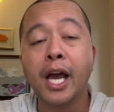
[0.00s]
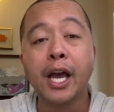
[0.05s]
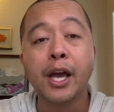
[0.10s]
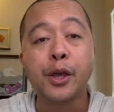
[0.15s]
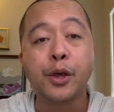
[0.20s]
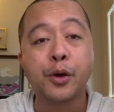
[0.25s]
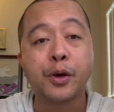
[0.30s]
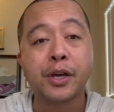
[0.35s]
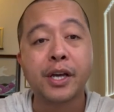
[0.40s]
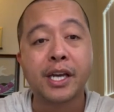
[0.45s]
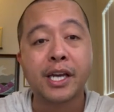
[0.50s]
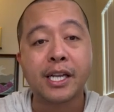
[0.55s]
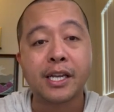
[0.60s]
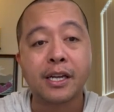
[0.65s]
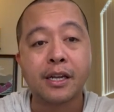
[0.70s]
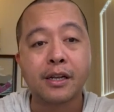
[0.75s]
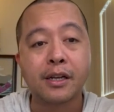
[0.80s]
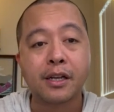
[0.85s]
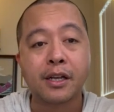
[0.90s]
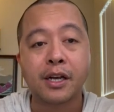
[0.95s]
you can
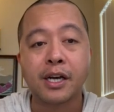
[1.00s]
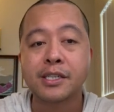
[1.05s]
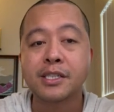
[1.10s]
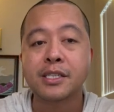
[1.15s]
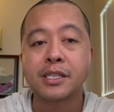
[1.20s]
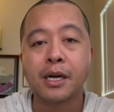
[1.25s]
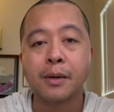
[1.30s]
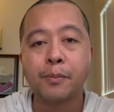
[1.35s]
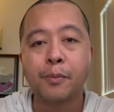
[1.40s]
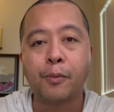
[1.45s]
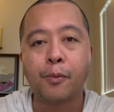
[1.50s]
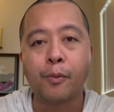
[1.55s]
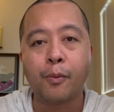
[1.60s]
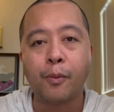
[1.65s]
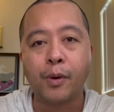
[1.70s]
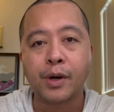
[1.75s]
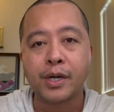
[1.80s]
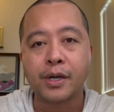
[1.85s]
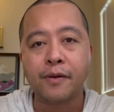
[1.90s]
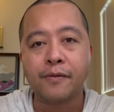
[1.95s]
gust up
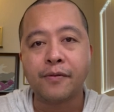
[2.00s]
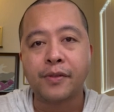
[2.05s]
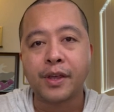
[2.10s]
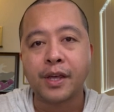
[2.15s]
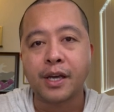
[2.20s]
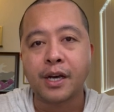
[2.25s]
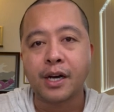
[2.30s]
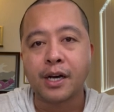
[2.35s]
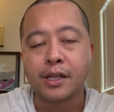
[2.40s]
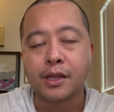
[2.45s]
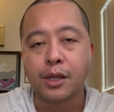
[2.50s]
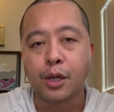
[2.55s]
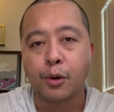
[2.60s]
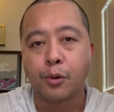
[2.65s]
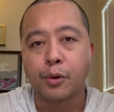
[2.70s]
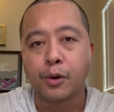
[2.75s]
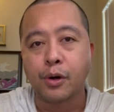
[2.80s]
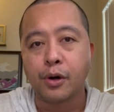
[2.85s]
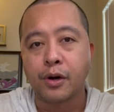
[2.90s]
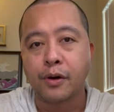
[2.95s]
one of the
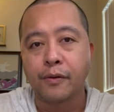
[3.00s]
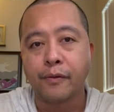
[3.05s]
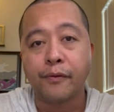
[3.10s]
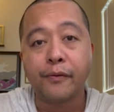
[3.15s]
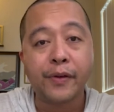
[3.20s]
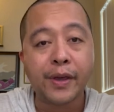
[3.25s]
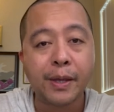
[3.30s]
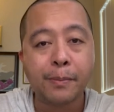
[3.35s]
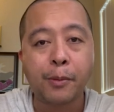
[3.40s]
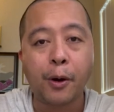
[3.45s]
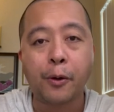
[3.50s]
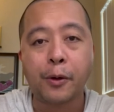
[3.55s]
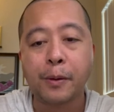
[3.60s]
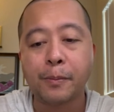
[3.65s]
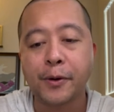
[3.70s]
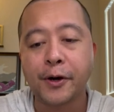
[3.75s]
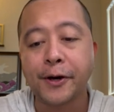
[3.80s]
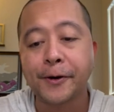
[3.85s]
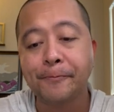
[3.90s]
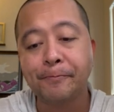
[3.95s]
lower V
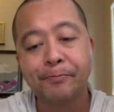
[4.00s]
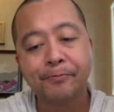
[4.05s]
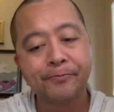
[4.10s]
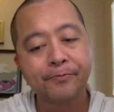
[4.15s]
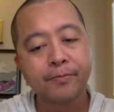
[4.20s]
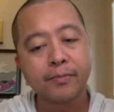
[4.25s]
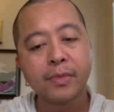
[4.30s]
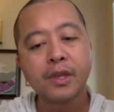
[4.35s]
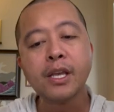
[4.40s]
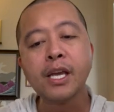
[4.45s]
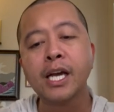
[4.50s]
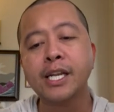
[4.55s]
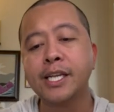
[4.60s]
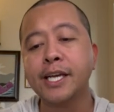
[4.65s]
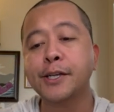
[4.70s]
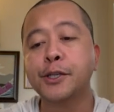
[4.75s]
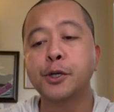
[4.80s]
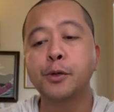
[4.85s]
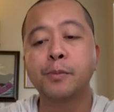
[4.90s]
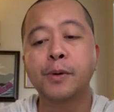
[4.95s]
Pokemon and take
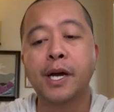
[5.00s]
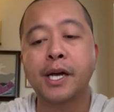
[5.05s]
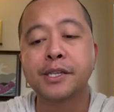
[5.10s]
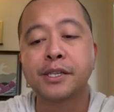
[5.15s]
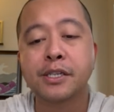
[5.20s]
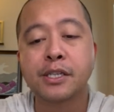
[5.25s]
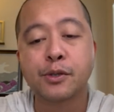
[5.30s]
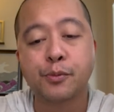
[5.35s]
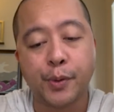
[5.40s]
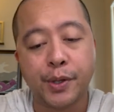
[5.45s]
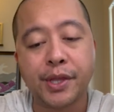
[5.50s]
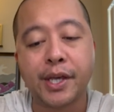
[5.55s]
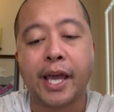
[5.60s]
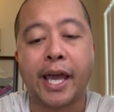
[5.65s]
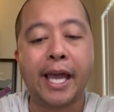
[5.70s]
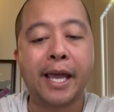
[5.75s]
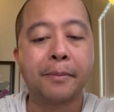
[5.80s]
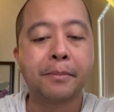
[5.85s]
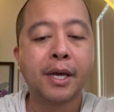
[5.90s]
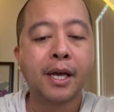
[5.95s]
2 prizes, win the game.